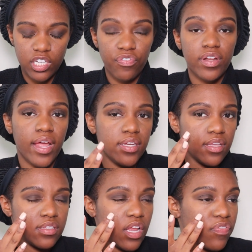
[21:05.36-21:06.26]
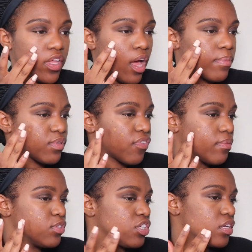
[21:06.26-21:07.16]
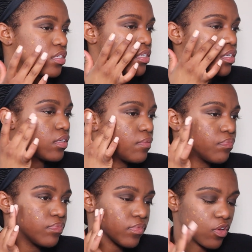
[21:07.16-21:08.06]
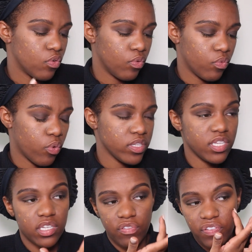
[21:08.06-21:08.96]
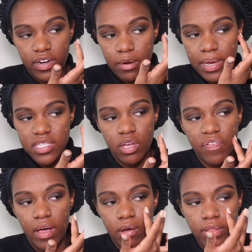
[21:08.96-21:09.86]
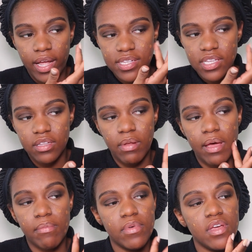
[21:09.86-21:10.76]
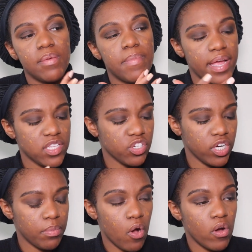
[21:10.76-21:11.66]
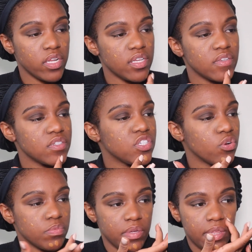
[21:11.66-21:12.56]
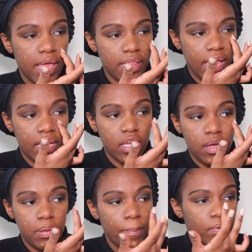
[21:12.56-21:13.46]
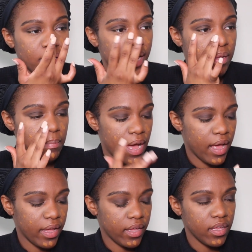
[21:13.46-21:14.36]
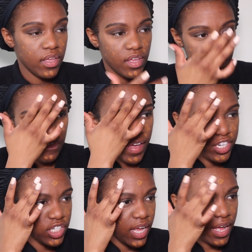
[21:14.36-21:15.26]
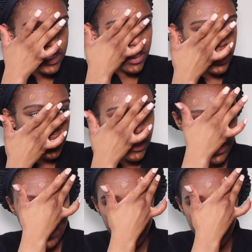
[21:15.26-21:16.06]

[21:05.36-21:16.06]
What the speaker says: different ideas definitely comes from just wanting to figure myself out. Like I said, my Instagram audit shows me that like people like my fashion content,